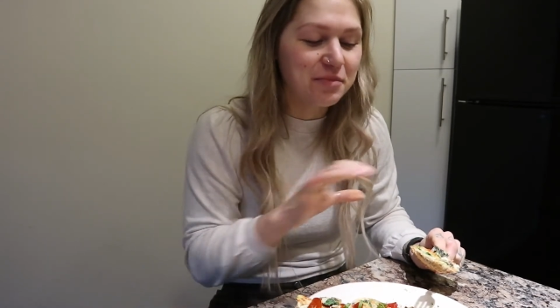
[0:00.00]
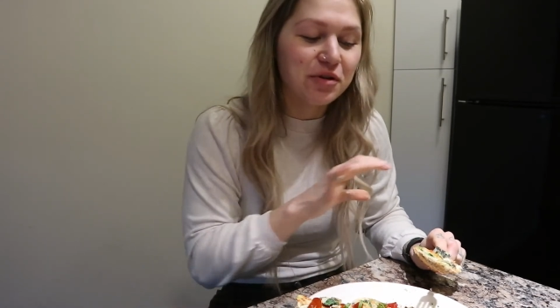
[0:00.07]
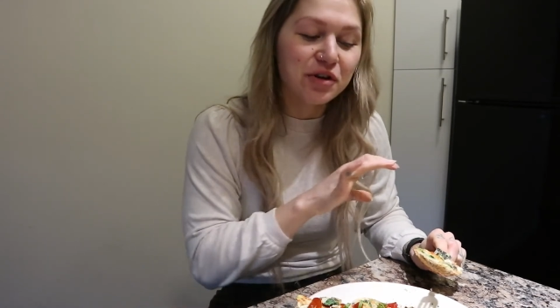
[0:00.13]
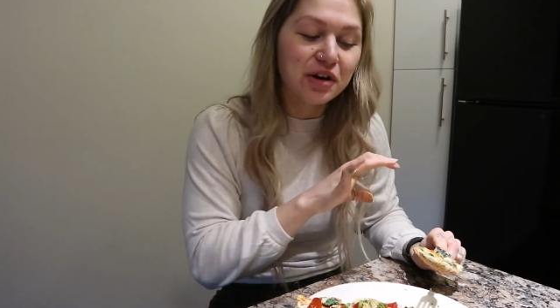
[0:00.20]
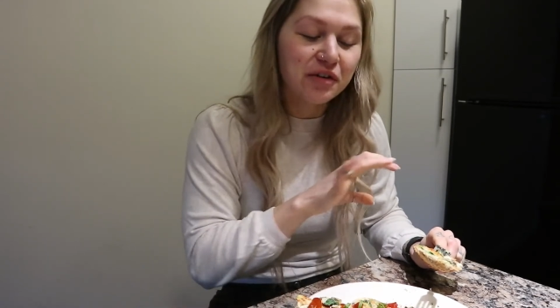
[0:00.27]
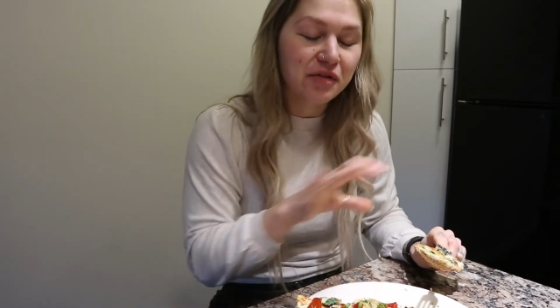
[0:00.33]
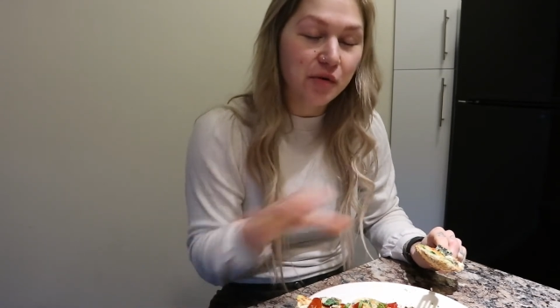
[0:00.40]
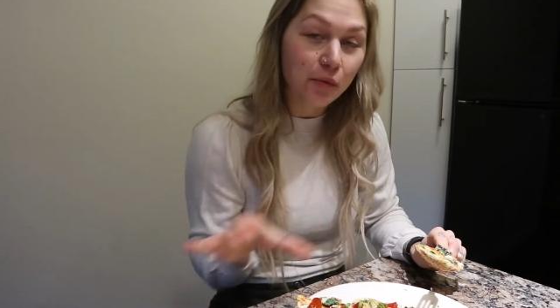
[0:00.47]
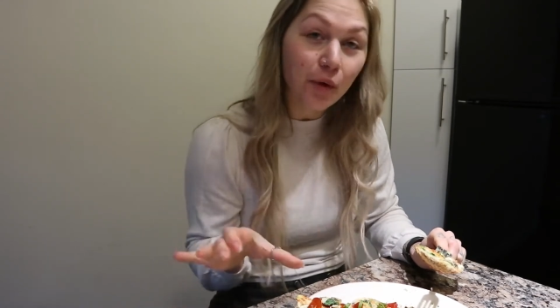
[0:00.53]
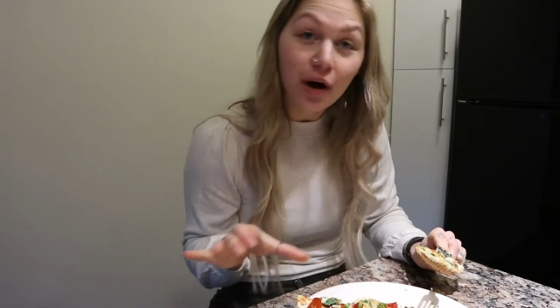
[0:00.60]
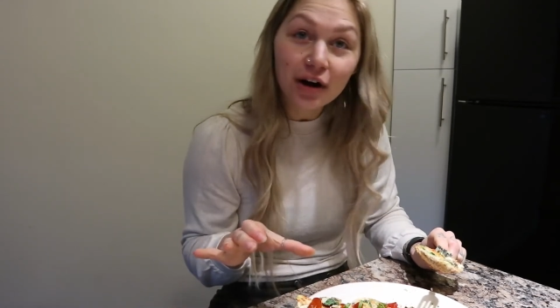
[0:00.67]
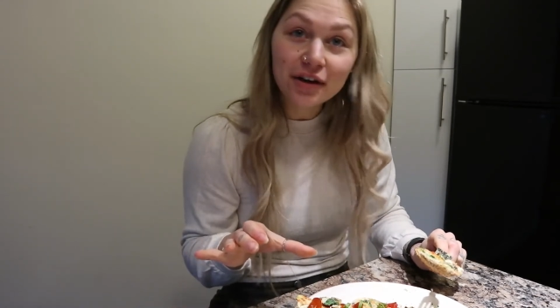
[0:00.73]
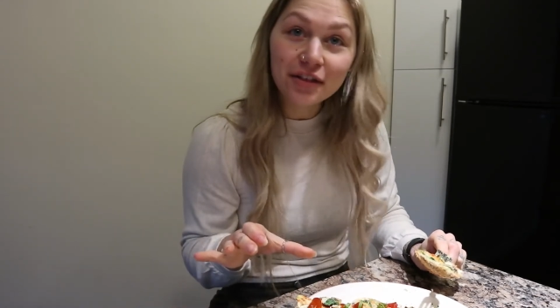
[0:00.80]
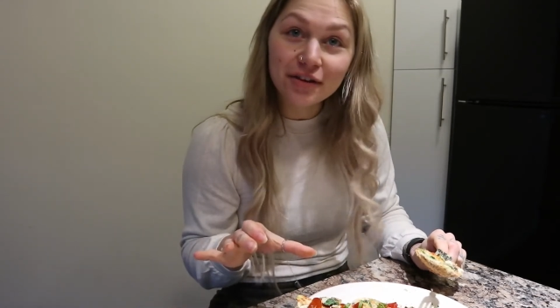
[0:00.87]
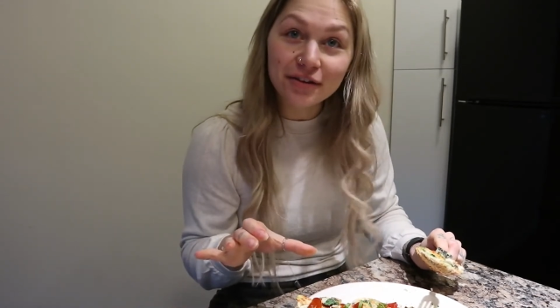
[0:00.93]
more of a
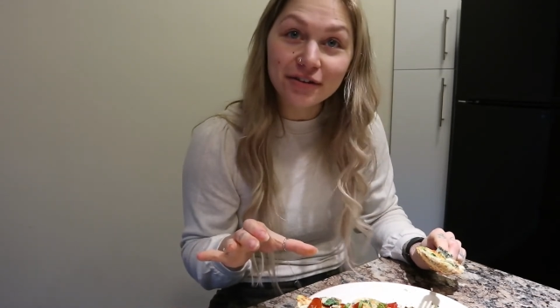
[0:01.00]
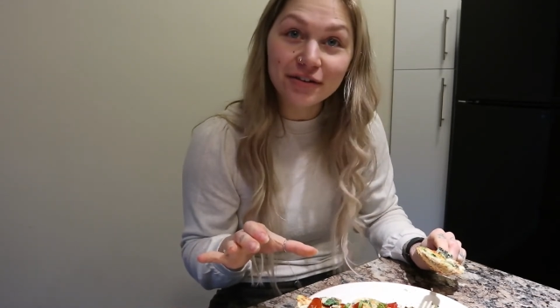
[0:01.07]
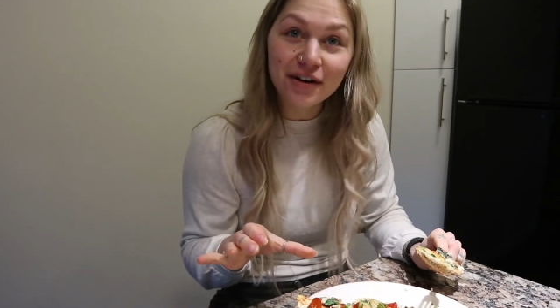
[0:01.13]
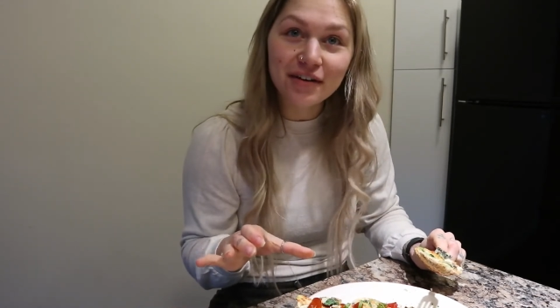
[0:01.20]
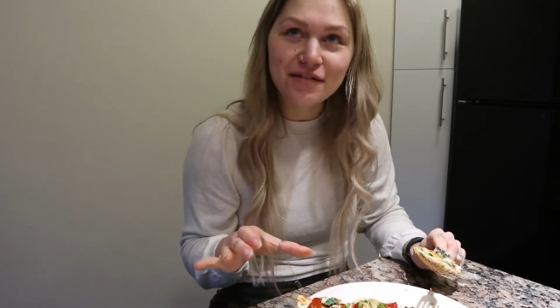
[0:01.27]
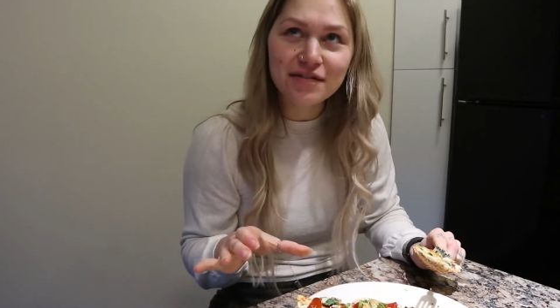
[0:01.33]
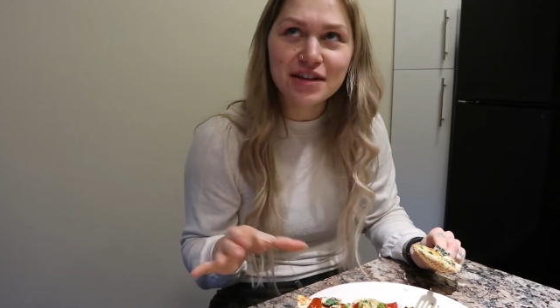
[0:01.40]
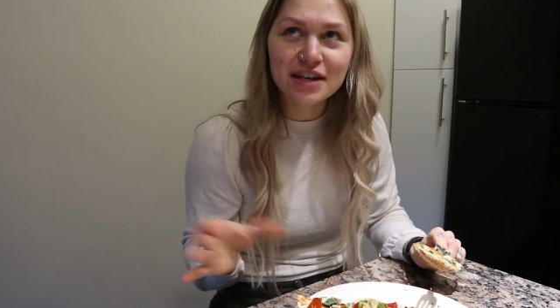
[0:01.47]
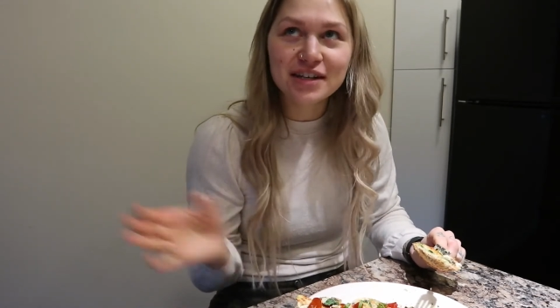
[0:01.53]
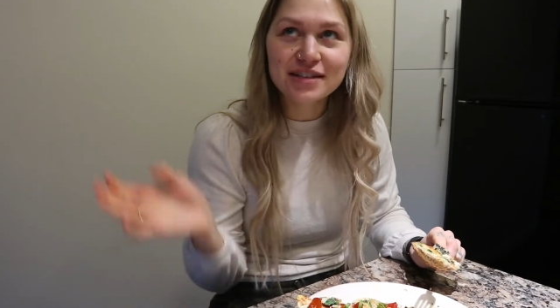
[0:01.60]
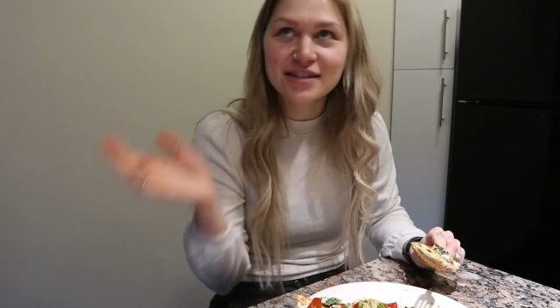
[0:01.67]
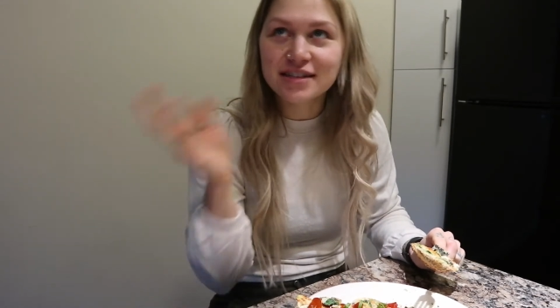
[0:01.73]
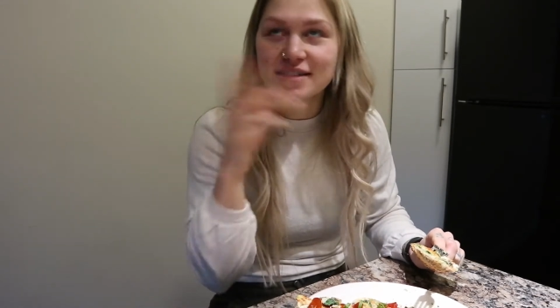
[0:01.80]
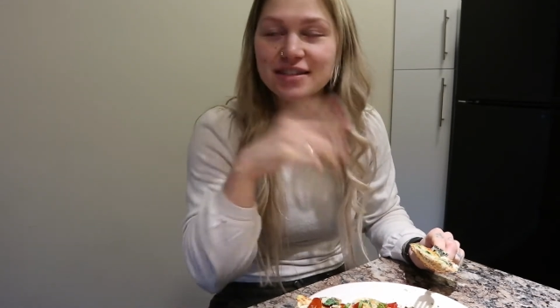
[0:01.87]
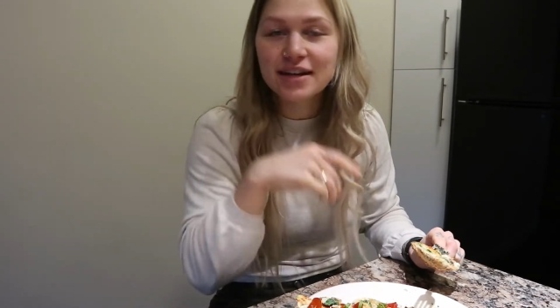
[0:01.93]
walkthrough of this,
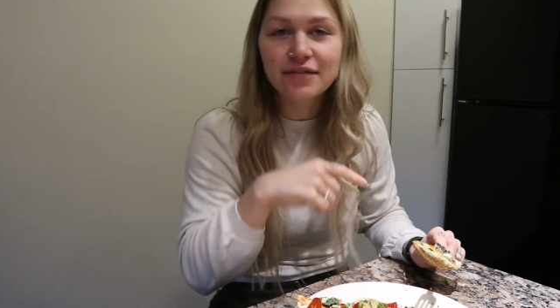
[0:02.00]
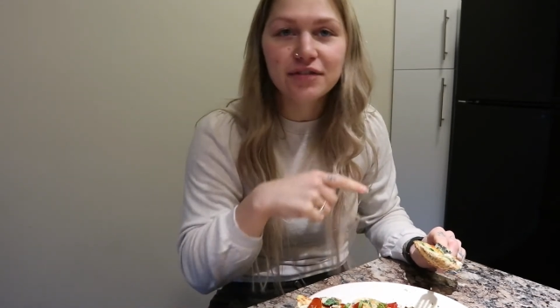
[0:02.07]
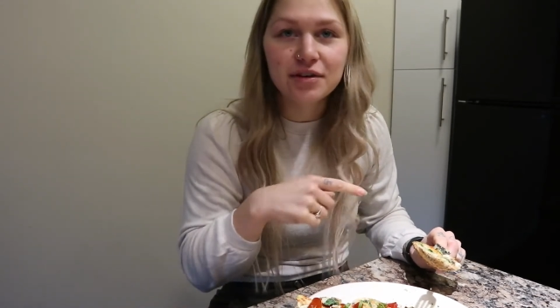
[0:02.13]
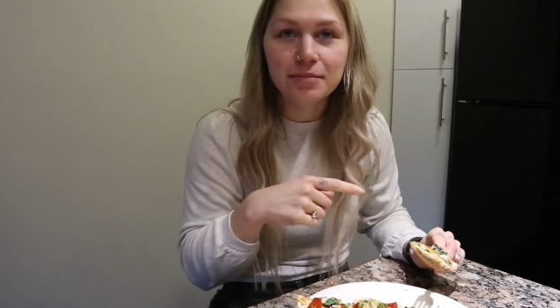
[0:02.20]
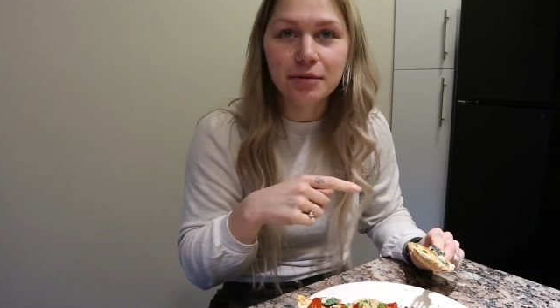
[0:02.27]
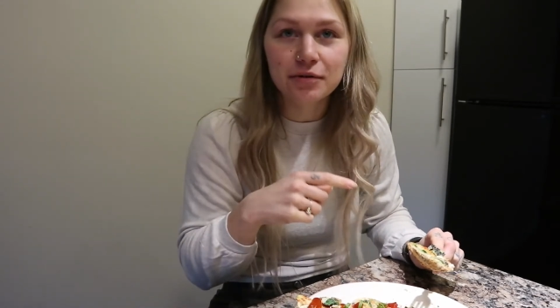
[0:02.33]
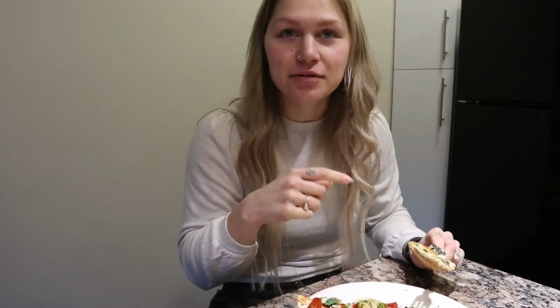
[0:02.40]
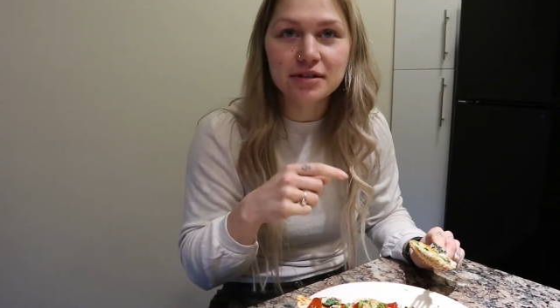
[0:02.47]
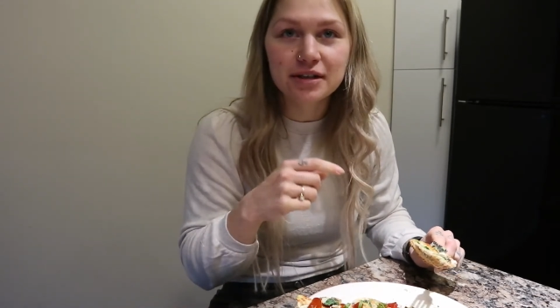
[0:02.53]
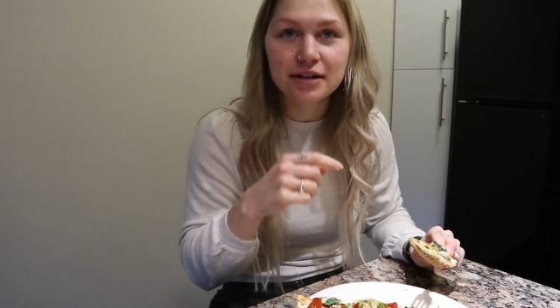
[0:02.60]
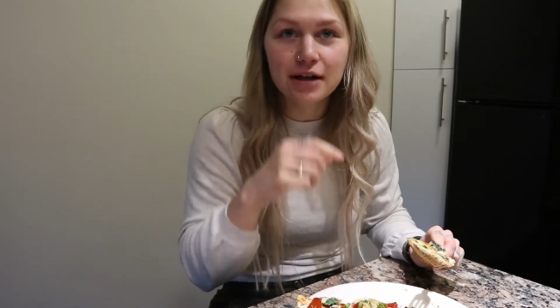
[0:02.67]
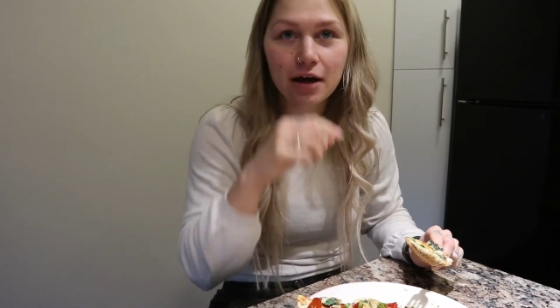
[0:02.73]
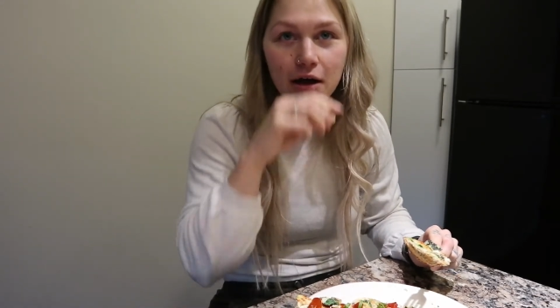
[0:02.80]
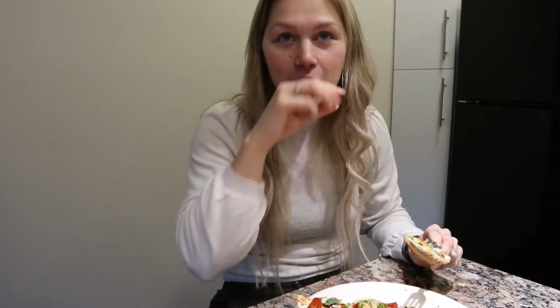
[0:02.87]
it's definitely posted